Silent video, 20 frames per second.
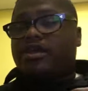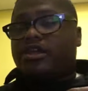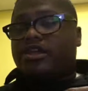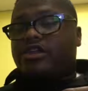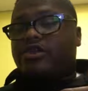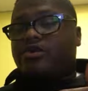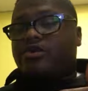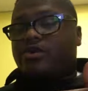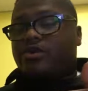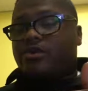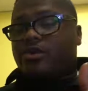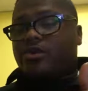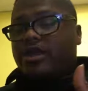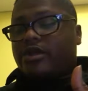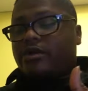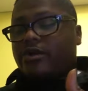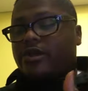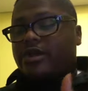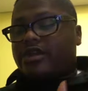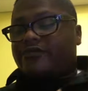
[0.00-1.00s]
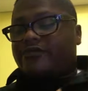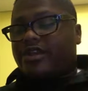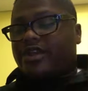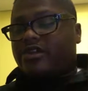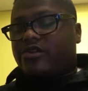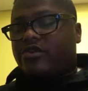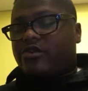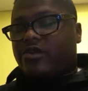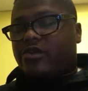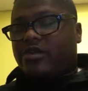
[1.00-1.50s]

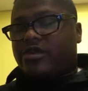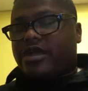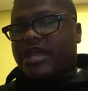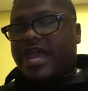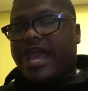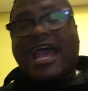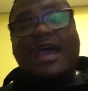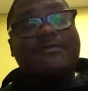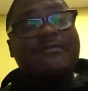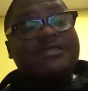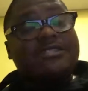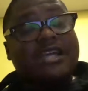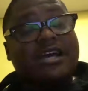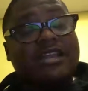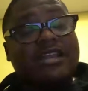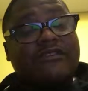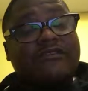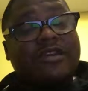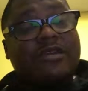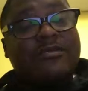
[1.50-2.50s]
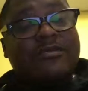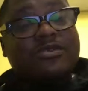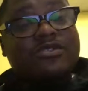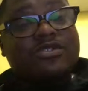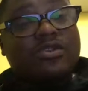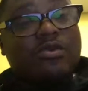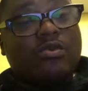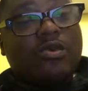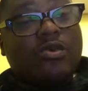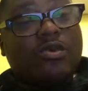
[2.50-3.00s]
even your app is now available
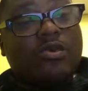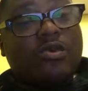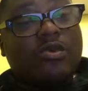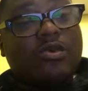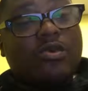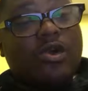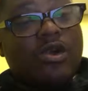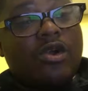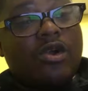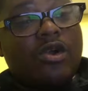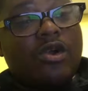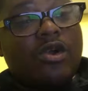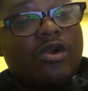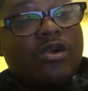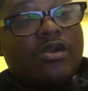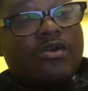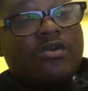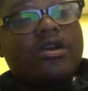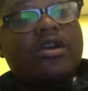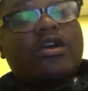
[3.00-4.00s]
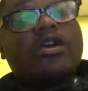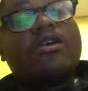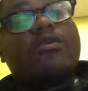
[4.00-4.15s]
to the world,